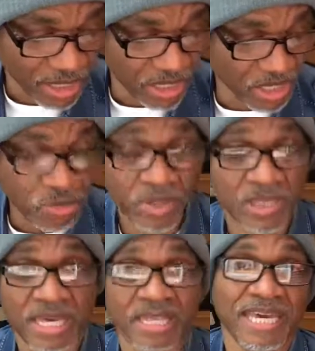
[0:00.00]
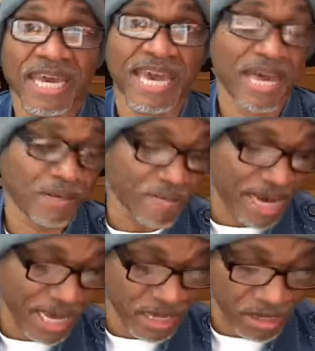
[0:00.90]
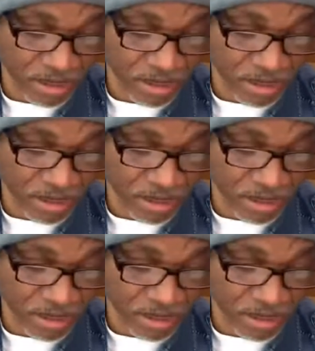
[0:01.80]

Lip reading: You would think they had my